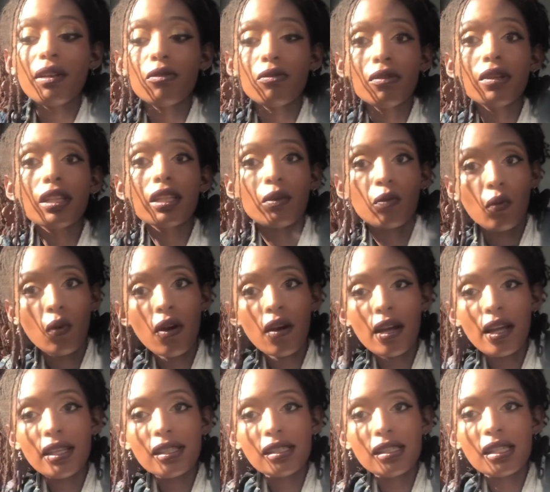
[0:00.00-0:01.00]
really
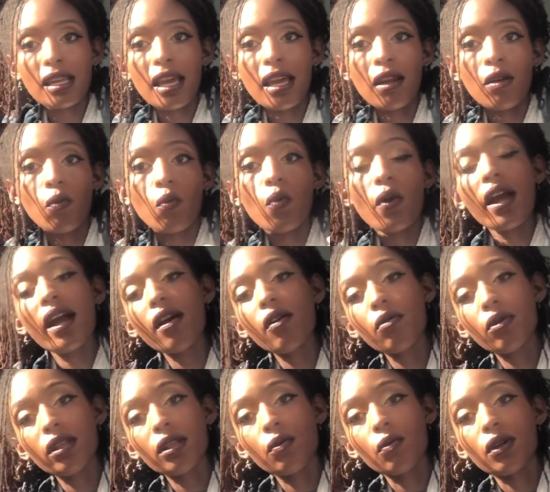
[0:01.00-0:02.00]
wants and where it
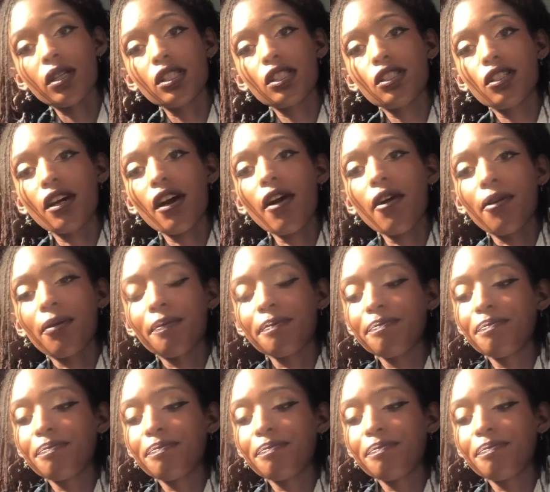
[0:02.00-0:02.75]
really wants to go.